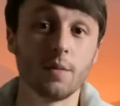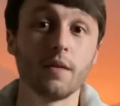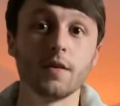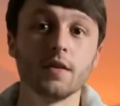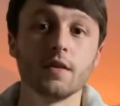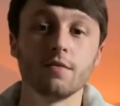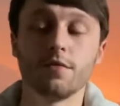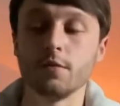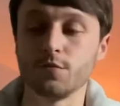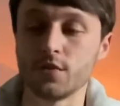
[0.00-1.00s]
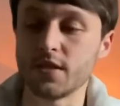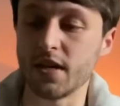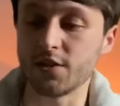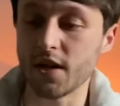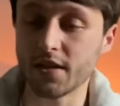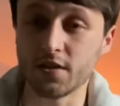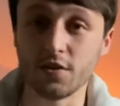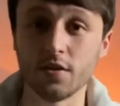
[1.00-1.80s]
people in the films were stage actors,